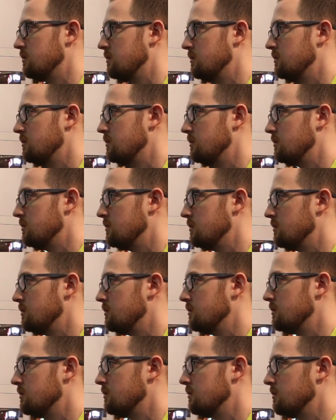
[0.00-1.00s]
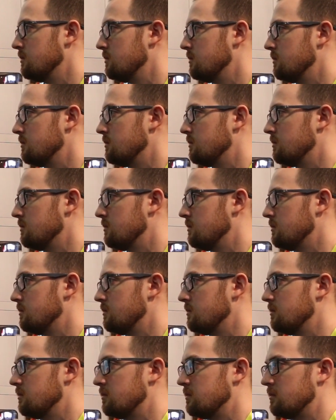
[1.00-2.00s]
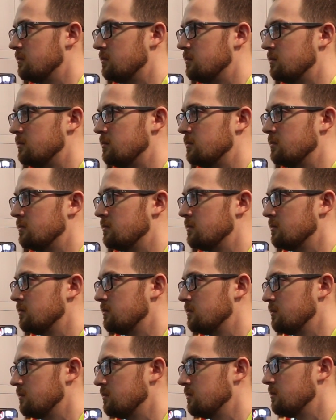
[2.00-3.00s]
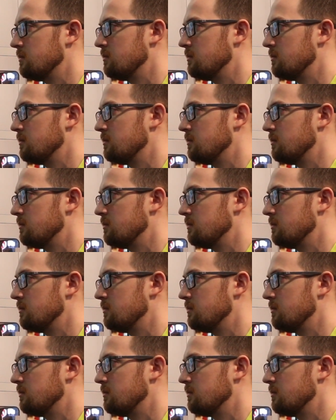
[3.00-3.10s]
[no speech]